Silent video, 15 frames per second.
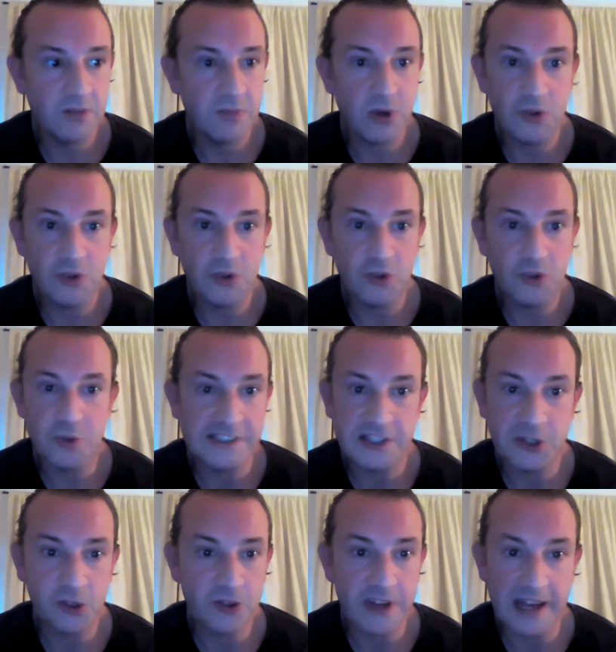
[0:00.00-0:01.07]

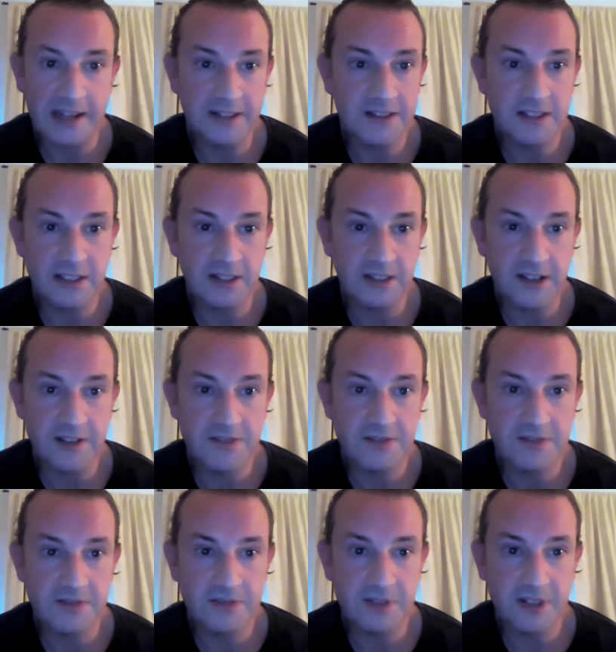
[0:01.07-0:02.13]
possibility or reality in
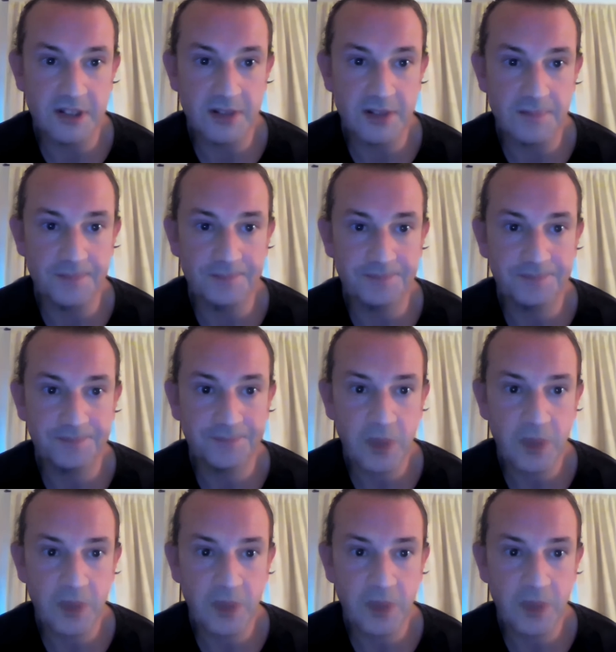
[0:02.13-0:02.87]
life, um,